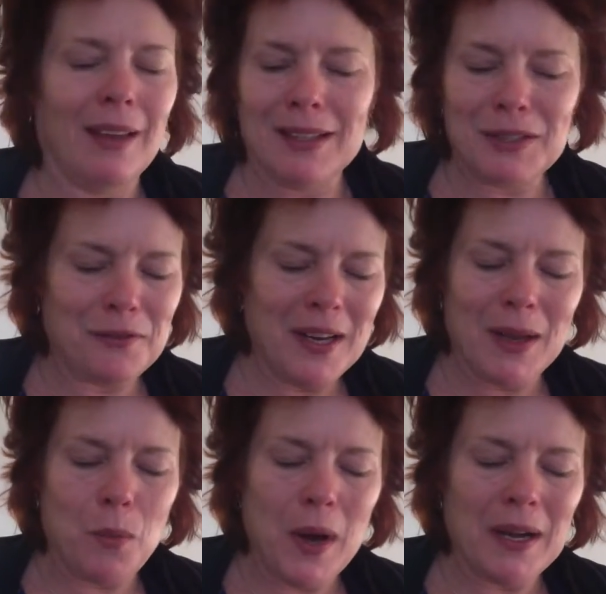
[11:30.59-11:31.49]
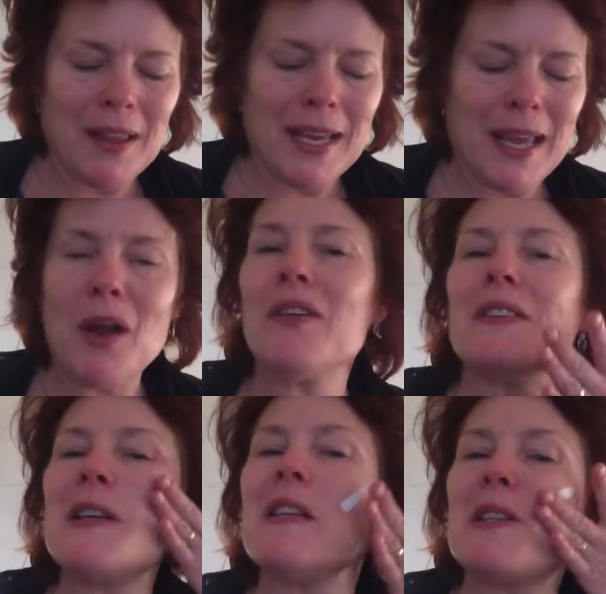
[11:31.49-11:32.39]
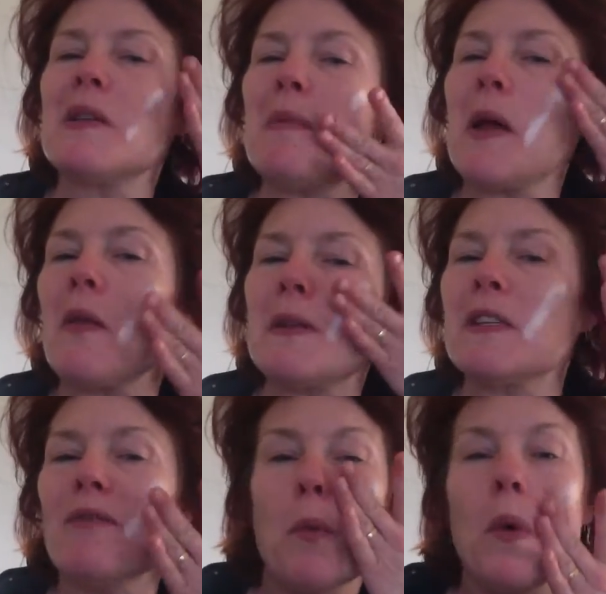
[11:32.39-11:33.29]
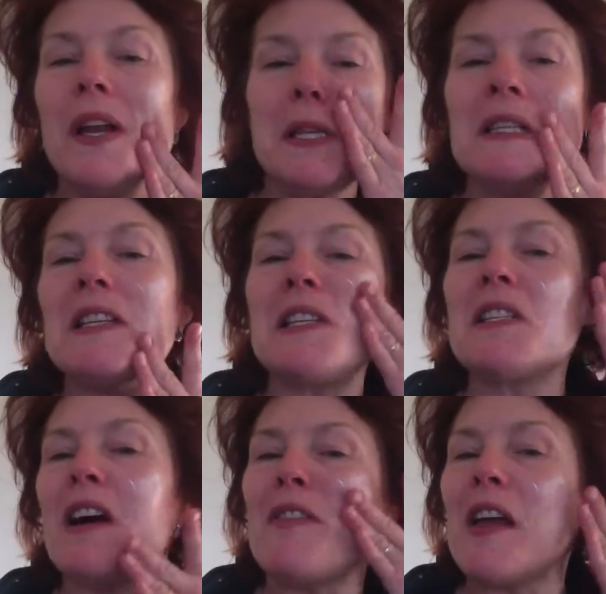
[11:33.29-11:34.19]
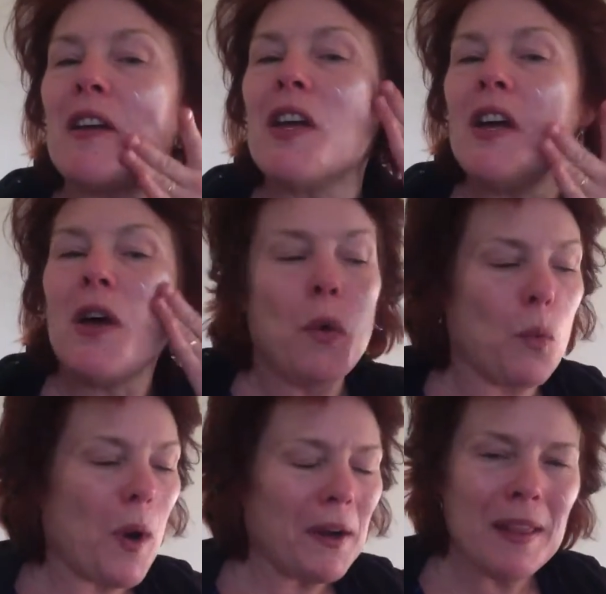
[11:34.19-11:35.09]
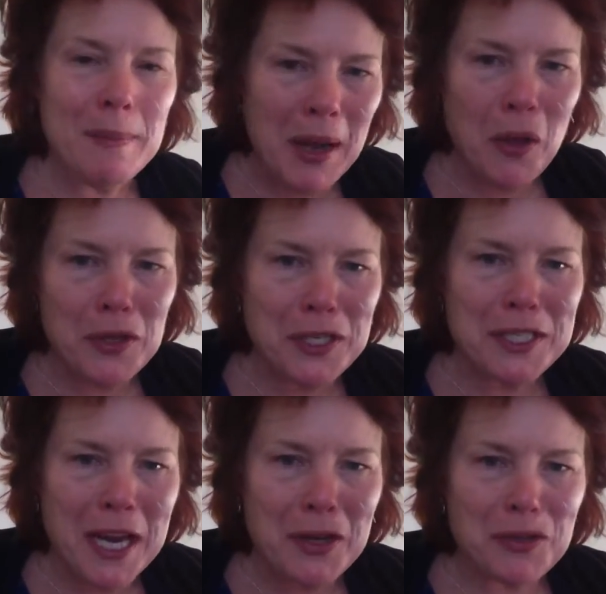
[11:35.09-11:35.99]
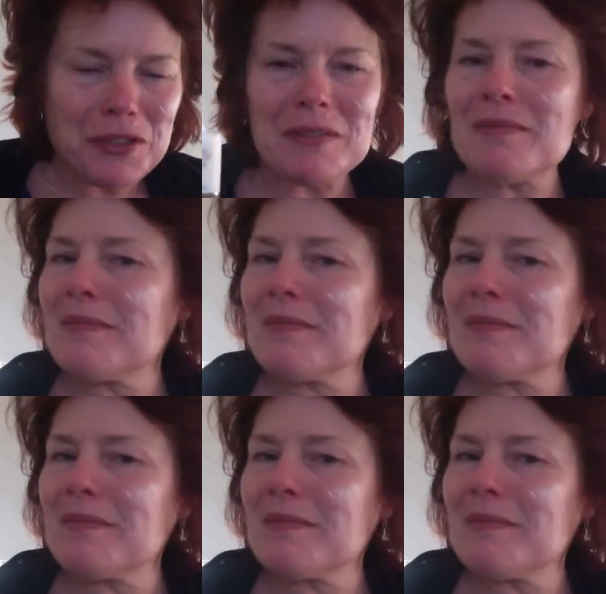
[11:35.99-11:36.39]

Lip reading: It's funny, where do they get all these ideas to make all this stuff? What is in this stuff, and where do they make all these containers?